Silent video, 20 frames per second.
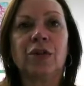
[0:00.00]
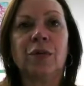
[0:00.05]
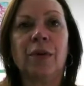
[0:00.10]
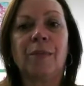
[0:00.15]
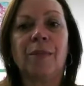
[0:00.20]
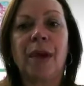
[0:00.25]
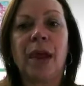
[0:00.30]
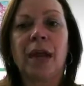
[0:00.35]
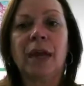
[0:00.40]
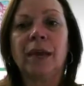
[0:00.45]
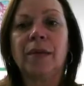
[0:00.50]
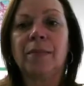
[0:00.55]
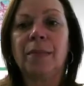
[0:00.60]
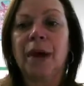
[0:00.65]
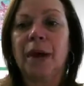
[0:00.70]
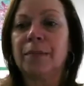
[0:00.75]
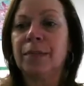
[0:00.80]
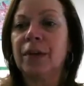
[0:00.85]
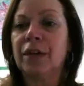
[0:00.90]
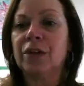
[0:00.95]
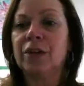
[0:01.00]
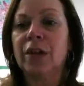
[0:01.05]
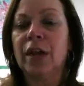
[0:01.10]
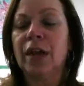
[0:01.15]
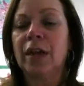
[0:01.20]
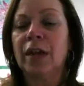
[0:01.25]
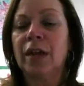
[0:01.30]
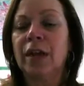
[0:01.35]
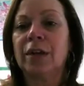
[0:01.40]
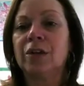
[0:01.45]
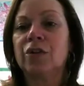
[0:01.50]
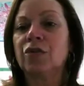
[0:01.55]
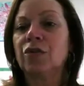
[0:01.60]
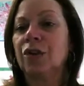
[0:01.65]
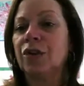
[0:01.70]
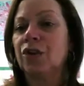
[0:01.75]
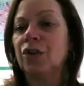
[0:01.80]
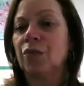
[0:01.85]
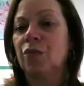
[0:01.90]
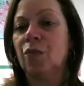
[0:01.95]
to abate it by
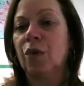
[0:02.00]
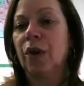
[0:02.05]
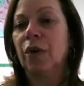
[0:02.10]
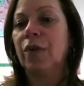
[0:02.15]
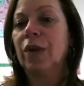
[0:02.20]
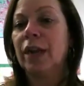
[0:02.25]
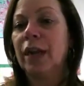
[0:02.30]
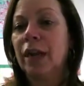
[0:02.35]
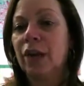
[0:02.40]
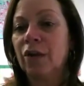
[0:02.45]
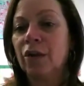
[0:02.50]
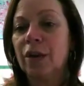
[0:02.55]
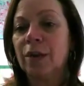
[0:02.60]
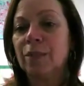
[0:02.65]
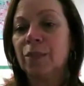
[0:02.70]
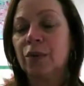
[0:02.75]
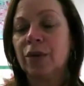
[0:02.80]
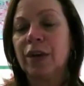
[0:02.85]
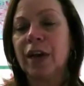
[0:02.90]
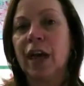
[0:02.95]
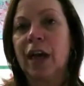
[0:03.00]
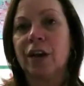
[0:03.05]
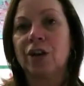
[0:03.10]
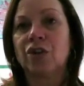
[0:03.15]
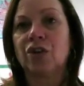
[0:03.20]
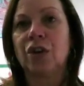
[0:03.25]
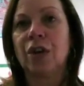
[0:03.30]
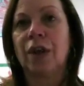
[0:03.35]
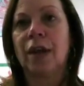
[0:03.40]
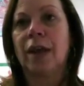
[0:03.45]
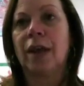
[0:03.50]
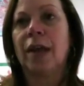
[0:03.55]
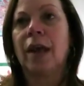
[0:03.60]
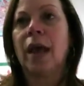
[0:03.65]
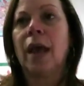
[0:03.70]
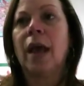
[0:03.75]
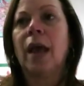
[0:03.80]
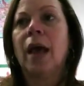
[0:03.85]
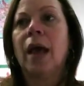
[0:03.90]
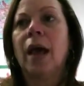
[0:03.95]
administration wearing hearing protection,
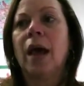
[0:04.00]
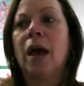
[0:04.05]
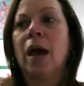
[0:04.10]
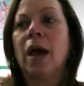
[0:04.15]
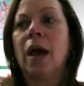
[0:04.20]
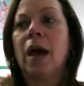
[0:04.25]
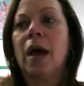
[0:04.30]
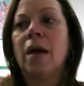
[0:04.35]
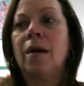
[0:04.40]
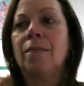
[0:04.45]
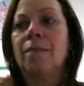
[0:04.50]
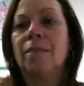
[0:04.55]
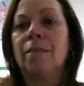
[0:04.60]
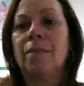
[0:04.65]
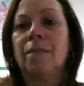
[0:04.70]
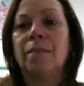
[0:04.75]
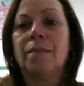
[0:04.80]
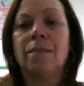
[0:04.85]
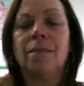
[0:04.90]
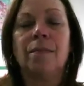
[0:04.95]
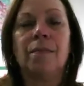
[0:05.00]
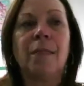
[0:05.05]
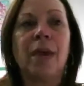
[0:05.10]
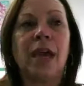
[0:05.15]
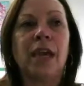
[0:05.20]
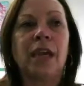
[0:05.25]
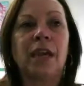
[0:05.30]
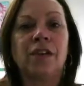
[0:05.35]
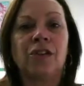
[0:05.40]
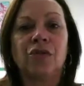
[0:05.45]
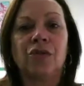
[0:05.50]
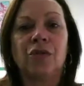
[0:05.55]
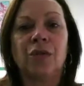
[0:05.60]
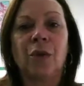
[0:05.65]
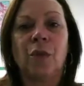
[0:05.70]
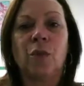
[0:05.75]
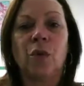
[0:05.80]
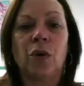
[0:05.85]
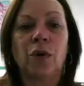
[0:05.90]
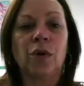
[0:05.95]
making sure
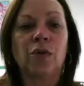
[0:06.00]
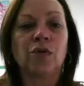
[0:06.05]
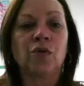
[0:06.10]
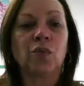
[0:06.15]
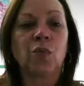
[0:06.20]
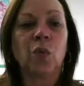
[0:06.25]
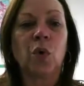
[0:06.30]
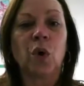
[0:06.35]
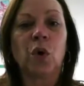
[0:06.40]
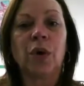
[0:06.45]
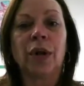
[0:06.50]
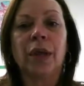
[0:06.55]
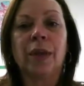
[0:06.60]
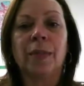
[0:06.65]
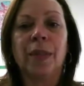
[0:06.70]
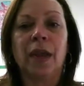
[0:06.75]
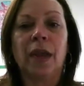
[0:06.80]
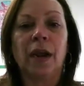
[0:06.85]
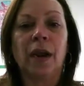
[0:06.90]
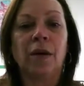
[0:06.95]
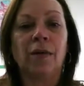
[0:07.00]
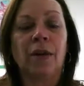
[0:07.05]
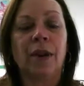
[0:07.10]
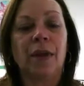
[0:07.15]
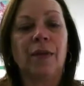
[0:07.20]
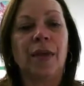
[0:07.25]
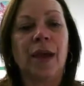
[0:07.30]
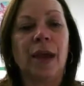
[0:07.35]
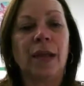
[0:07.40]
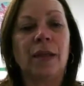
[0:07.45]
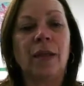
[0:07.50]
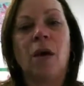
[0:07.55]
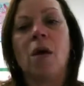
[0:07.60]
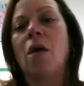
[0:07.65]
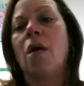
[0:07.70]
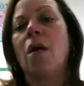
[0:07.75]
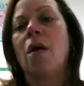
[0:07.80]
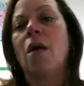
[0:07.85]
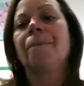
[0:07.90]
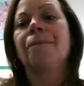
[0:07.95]
that workers weren't in the area that
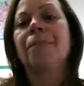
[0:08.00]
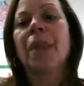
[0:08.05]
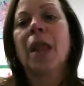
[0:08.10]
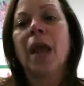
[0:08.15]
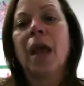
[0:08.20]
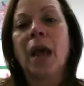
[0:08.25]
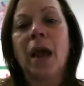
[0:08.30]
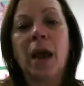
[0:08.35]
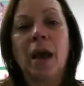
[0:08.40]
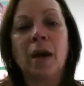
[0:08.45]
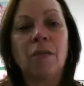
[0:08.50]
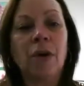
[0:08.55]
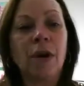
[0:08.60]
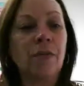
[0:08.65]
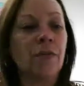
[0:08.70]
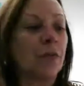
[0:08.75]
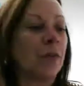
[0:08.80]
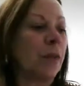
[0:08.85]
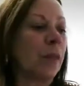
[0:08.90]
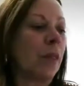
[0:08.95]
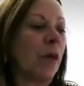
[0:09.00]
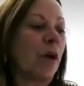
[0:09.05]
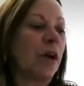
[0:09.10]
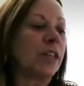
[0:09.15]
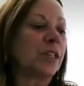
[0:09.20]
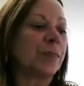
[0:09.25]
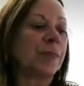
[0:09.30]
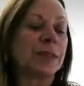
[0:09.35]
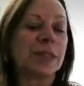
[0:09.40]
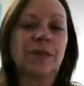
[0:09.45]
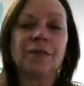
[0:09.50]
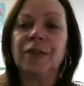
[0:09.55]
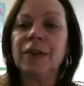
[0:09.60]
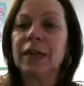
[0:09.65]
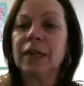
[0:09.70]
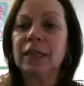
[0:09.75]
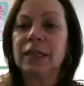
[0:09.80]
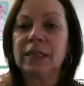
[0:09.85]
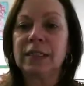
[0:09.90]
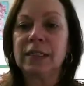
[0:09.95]
long. However, the law
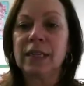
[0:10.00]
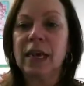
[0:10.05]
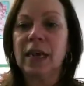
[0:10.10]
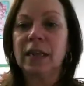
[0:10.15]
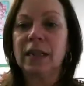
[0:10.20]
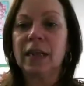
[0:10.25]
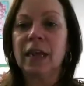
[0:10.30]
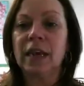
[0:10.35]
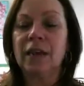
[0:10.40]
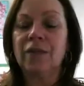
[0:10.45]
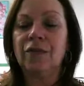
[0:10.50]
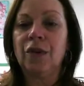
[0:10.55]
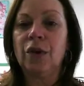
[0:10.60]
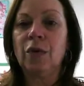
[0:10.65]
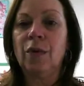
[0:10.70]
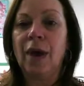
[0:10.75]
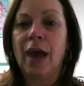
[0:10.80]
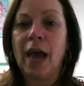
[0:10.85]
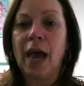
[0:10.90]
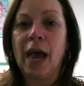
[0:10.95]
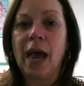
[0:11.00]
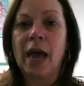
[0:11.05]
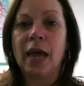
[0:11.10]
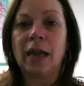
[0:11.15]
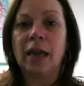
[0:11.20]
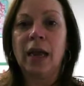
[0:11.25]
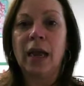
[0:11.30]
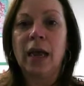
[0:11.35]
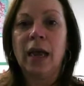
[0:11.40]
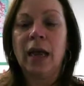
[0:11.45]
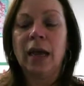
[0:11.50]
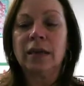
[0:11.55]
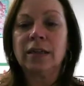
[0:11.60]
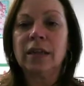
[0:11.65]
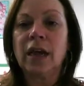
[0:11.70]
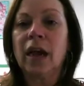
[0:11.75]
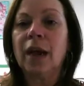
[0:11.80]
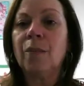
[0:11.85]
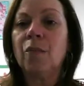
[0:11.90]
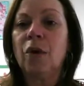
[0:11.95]
specifically said that if you had a
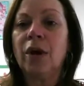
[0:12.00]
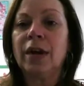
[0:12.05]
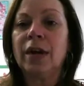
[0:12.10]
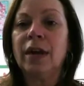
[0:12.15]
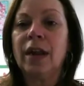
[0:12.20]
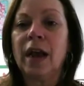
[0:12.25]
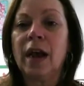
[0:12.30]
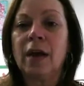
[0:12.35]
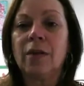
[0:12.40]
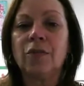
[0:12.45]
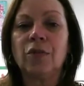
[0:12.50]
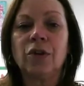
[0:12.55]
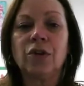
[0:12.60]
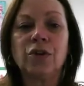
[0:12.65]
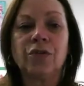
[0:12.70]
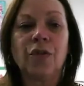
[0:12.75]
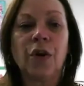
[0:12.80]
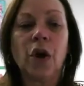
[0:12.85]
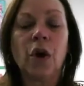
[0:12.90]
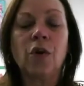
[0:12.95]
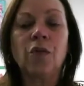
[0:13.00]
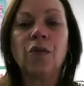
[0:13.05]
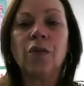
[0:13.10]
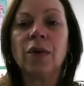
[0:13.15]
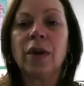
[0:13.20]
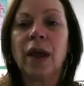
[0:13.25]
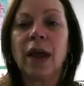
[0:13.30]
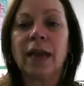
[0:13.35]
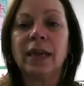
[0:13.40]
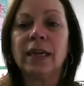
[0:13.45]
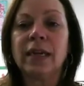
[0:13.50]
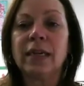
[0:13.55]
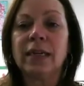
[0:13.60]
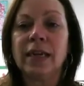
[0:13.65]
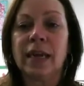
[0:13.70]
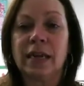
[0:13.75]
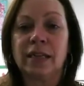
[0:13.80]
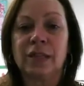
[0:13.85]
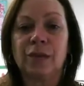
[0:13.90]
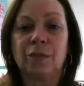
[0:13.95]
time-weighted average of over 90
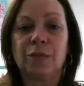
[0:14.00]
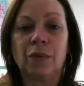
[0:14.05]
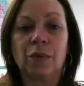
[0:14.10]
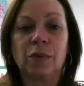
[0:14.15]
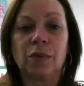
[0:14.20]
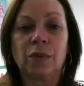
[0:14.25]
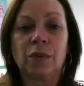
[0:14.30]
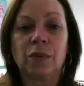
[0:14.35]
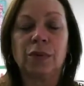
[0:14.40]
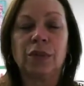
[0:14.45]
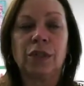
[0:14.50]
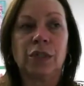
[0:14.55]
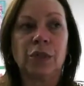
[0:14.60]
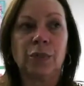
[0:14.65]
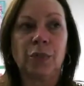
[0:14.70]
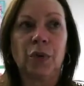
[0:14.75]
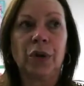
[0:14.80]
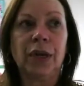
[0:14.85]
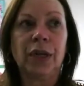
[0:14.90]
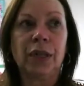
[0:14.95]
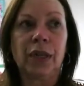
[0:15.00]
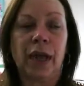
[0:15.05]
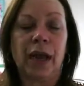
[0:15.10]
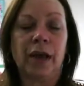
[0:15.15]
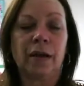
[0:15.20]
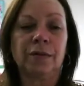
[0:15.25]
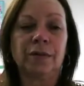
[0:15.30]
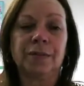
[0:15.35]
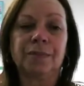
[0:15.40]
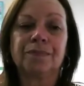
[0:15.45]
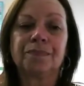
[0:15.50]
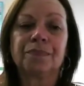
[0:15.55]
decibels, which is pretty loud,